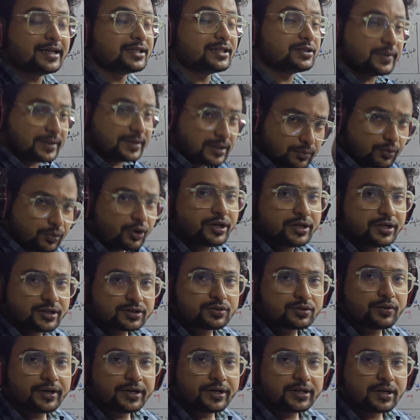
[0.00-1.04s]
That's why the body
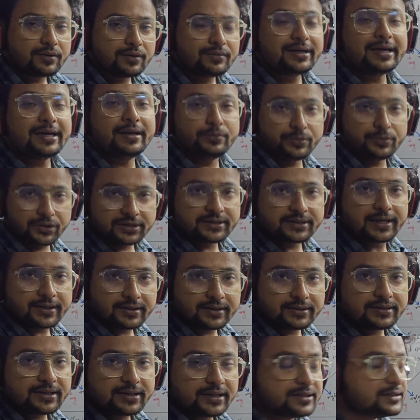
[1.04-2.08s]
is going down. Mg
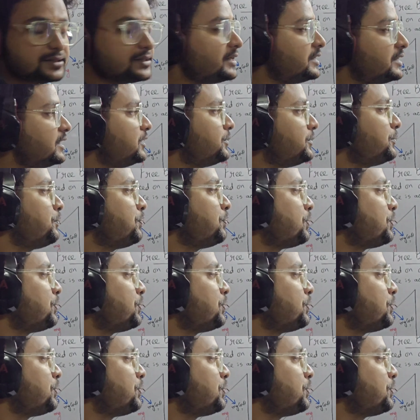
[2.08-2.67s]
sin theta is greater.